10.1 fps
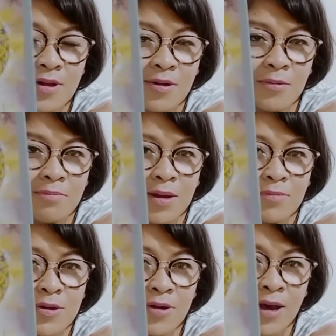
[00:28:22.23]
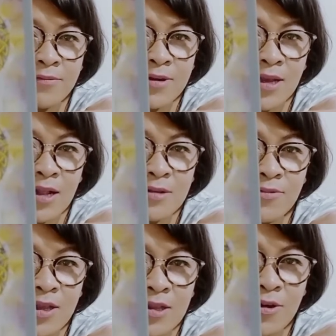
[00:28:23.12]
Maybe you have dealt with
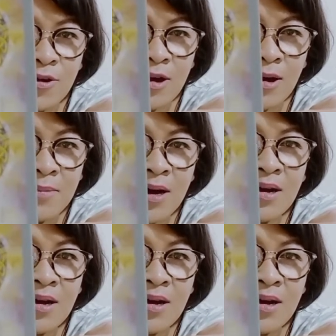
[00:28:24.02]
your karma.